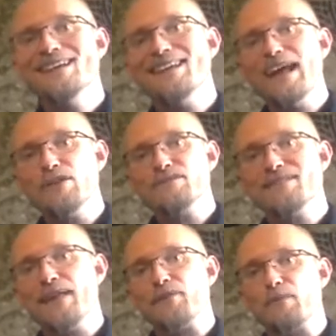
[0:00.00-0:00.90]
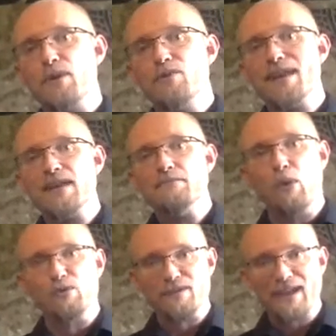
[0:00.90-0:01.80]
He now lives down the road in
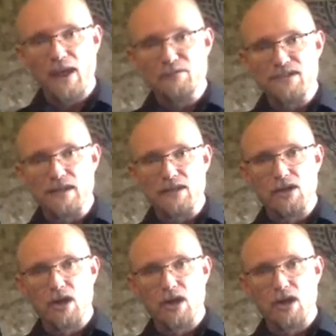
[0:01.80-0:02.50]
Boulder County in